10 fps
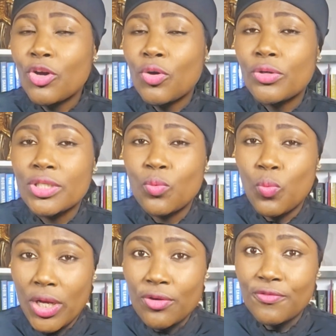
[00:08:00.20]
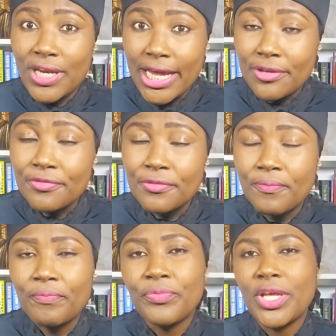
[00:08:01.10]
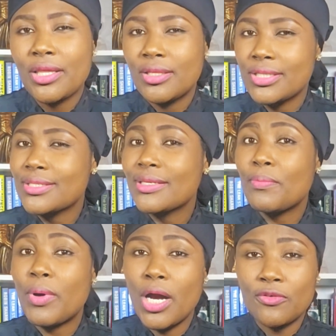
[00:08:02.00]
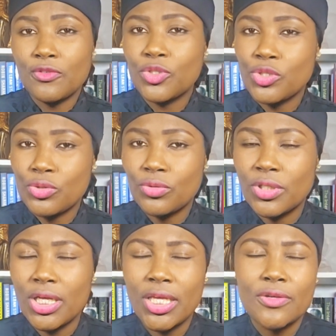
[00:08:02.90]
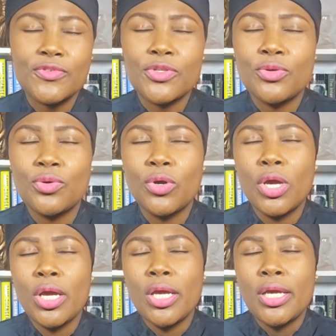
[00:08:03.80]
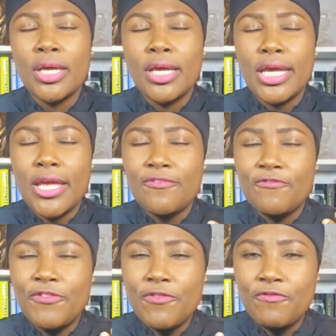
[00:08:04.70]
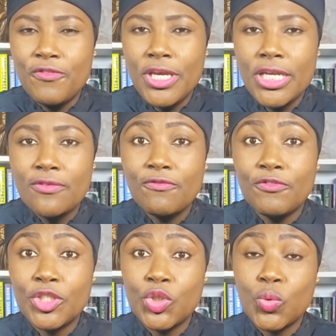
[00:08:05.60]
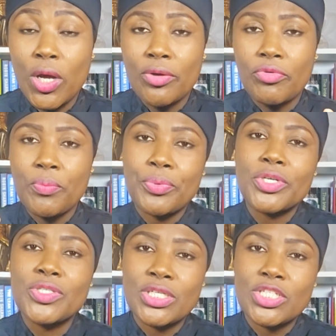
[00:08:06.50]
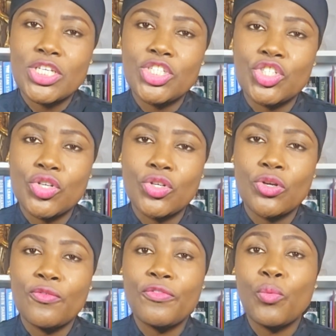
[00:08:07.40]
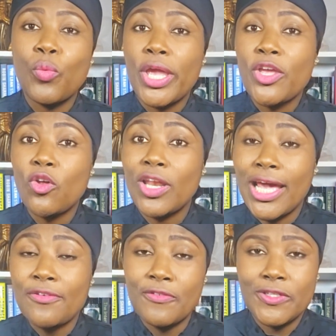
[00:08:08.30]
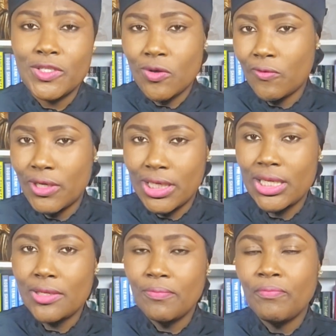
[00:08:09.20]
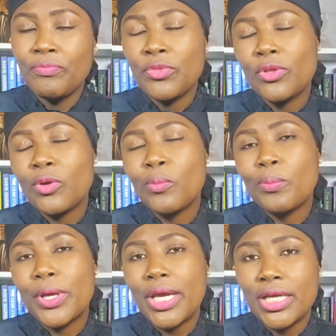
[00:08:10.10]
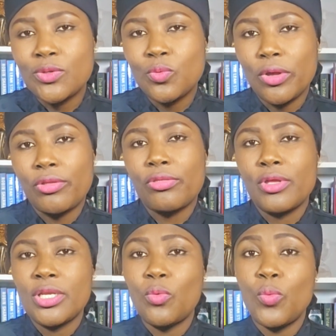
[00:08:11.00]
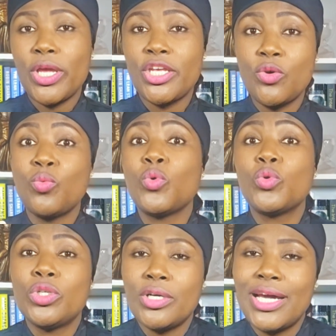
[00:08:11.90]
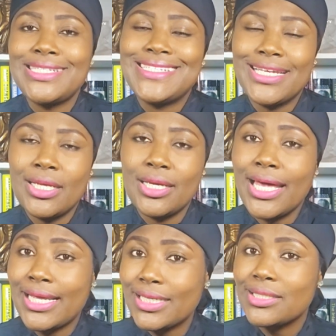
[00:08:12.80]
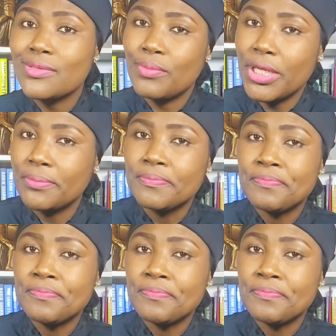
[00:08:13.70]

called the Wheel of Life. This is a powerful tool that gives you a vivid visual representation of the way your life is currently compared with the way you would ideally like it to be.